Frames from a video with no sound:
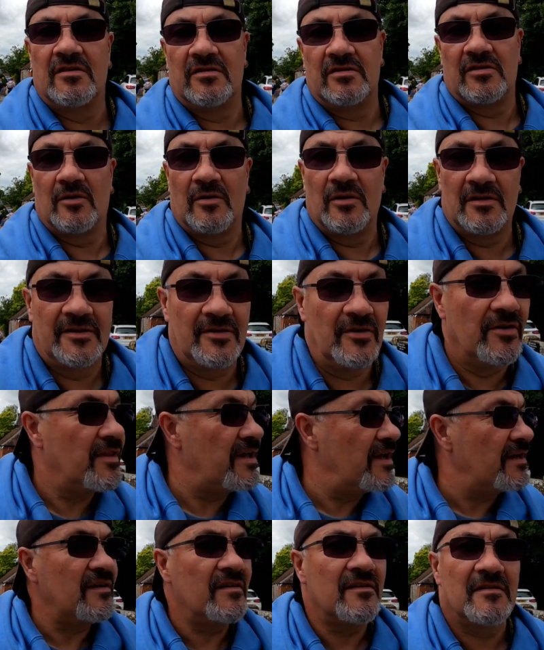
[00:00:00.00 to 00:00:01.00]
So until
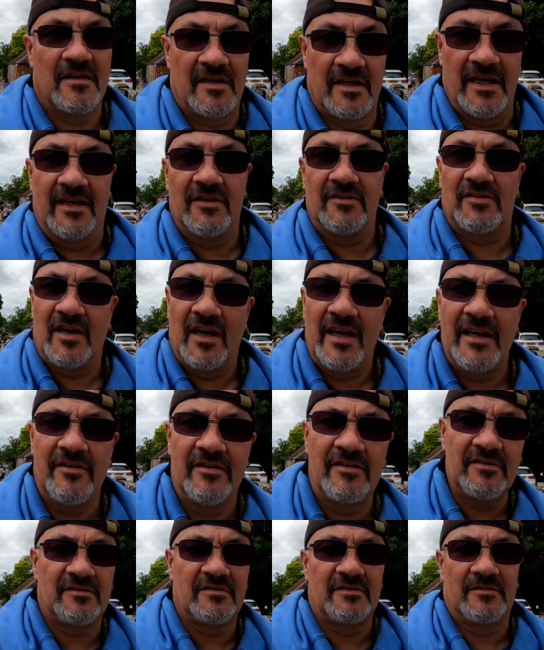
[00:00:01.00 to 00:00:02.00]
then, catch you
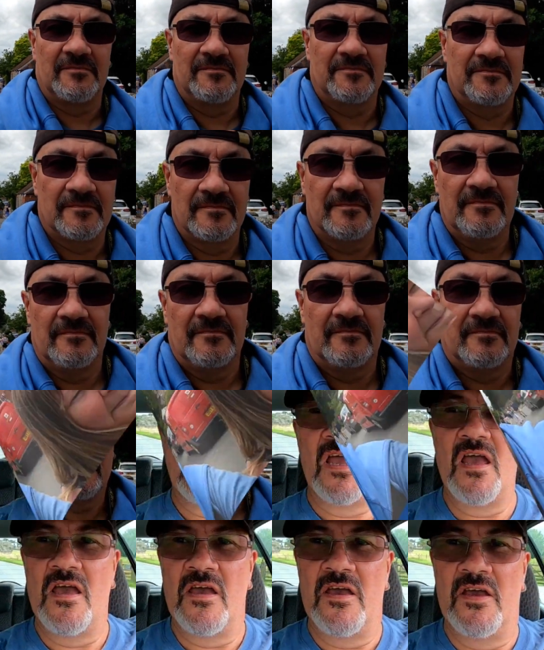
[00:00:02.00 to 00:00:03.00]
later.
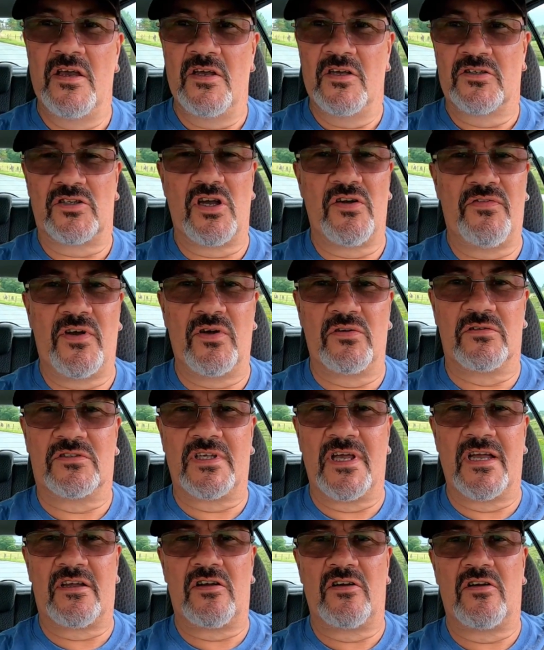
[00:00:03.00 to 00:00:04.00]
So folks,
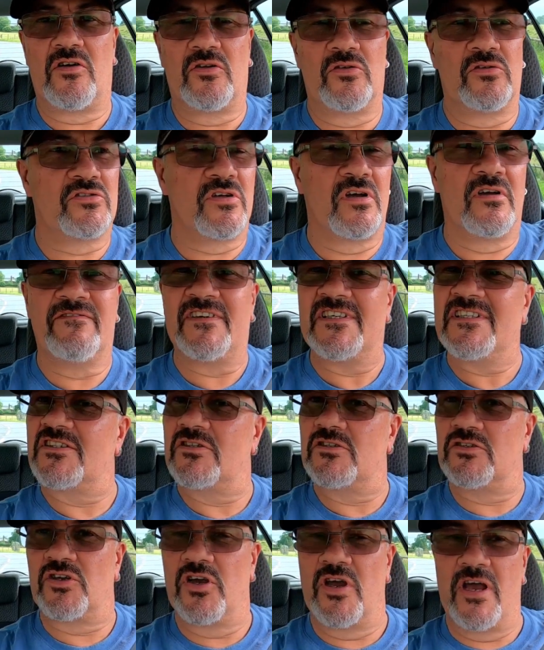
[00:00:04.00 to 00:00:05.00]
that concludes our
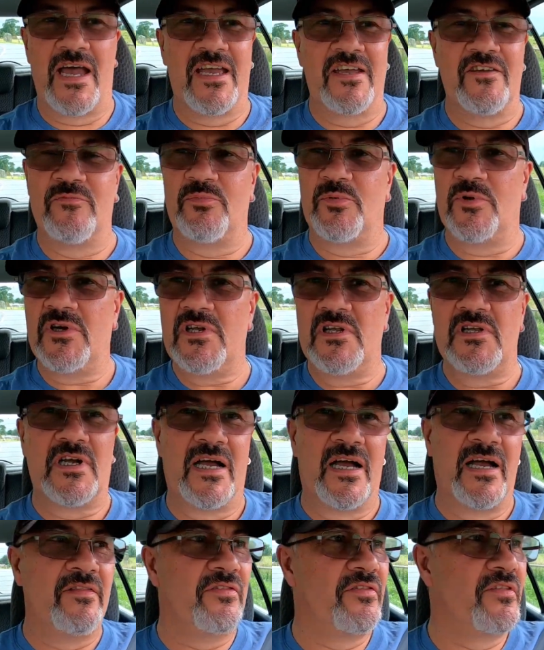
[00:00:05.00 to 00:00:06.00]
visit to Avebury
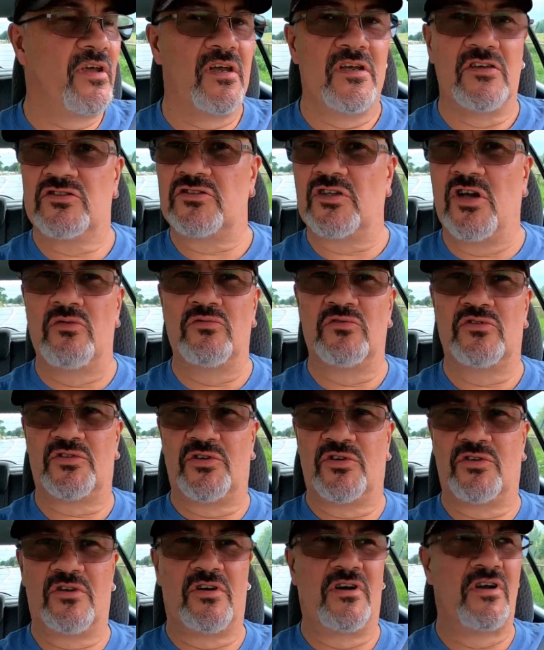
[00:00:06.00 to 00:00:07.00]
and the Stone
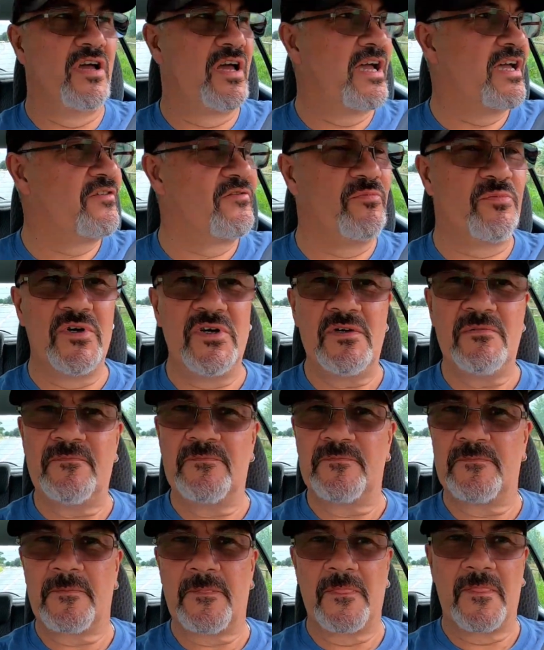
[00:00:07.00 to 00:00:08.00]
Circle at Avebury.
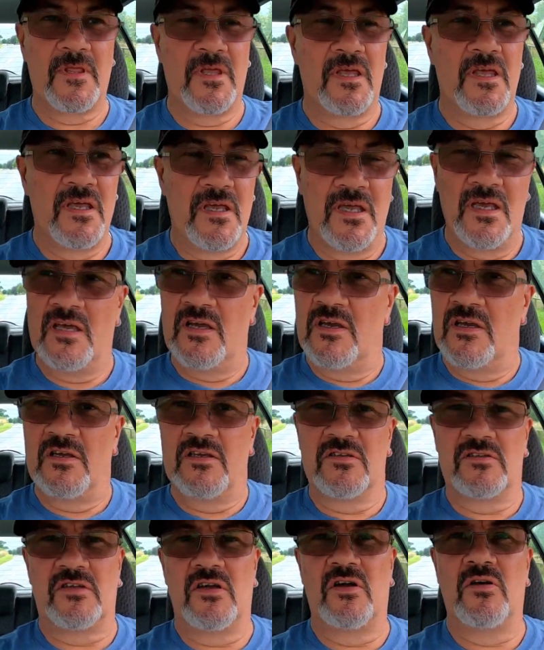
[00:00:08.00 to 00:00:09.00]

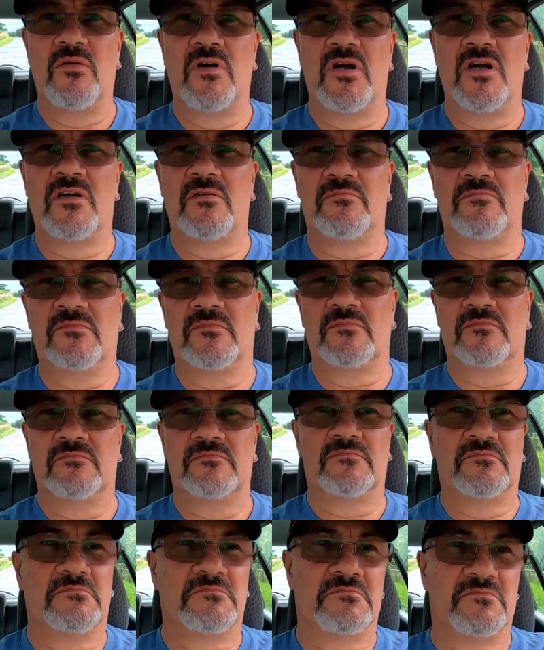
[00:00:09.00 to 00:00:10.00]
So
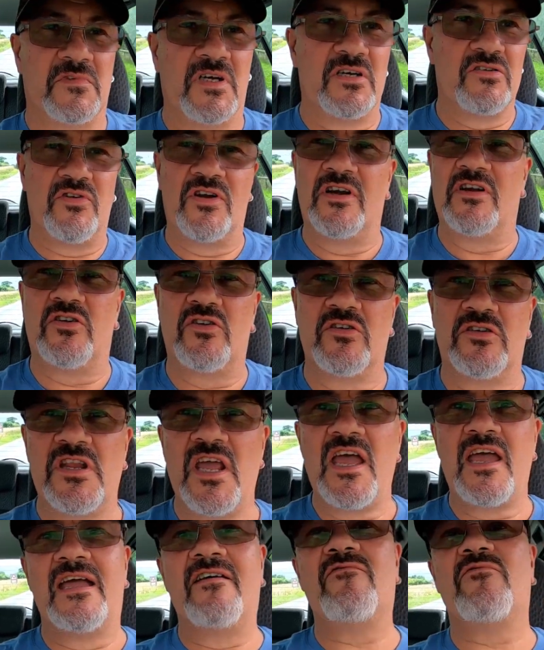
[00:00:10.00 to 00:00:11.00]
done a really good
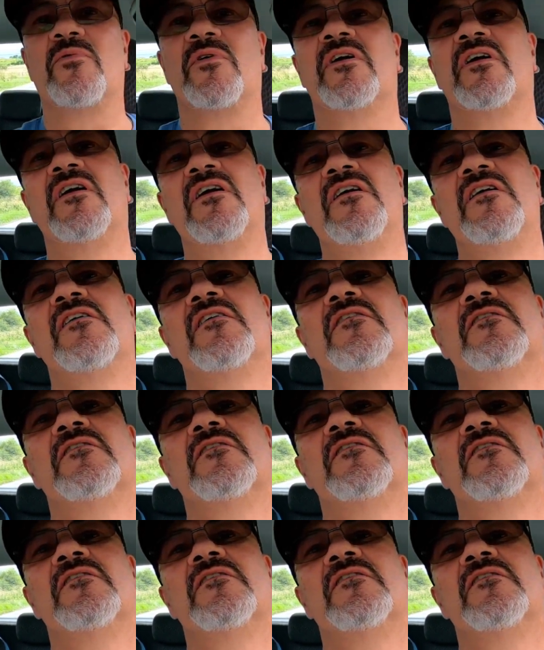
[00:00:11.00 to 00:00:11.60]
day, haven't we? Yeah?